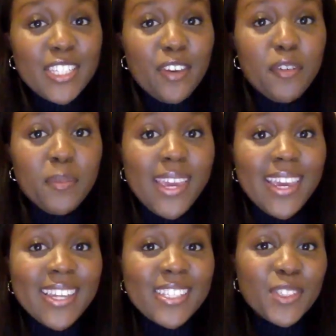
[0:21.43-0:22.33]
So for
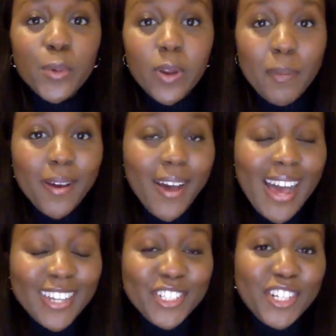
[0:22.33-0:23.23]
me, it's all about
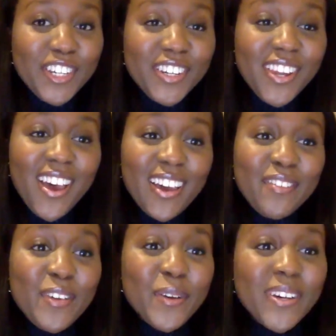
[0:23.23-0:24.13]
action.
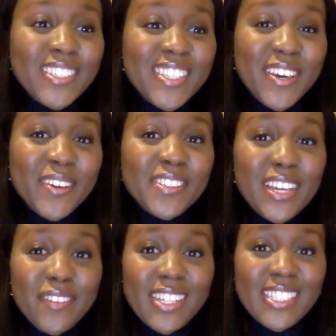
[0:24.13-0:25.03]
I feel as though
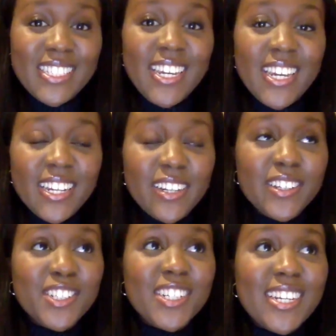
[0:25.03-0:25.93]
diversity and
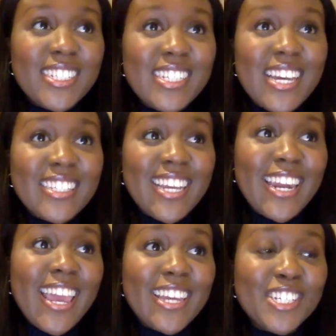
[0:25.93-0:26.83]
inclusion in today's day
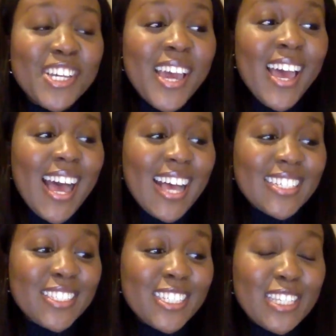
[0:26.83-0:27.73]
and age
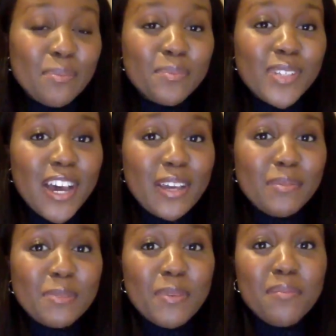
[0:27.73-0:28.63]
has
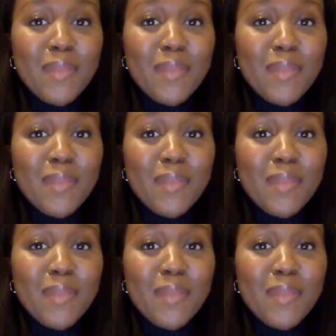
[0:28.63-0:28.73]
sometimes